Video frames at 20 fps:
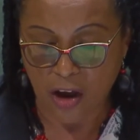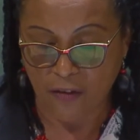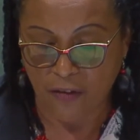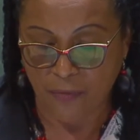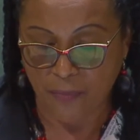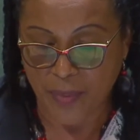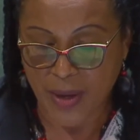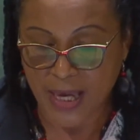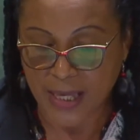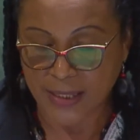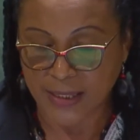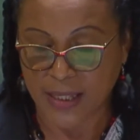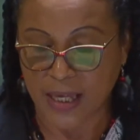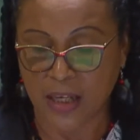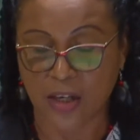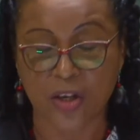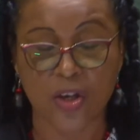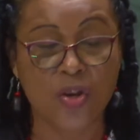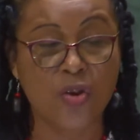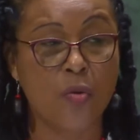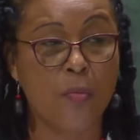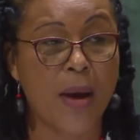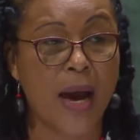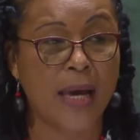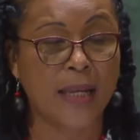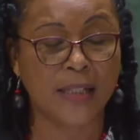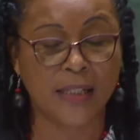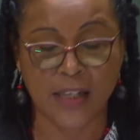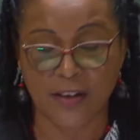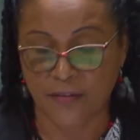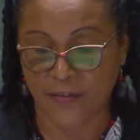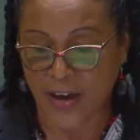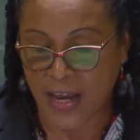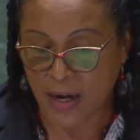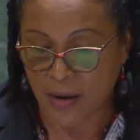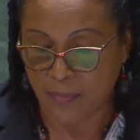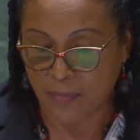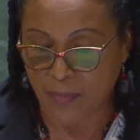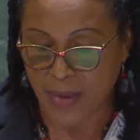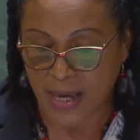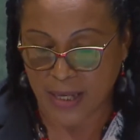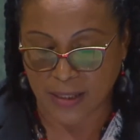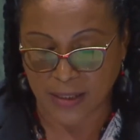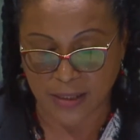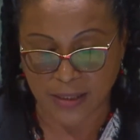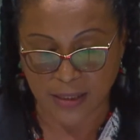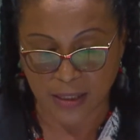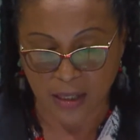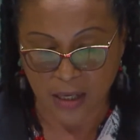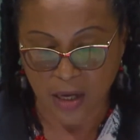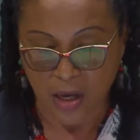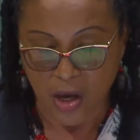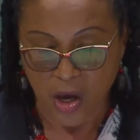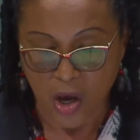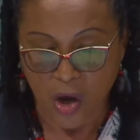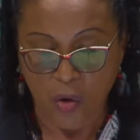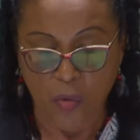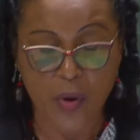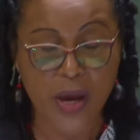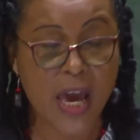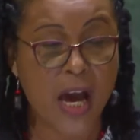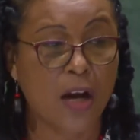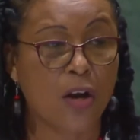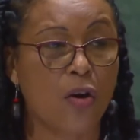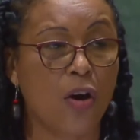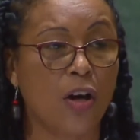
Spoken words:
of peace in human development. We are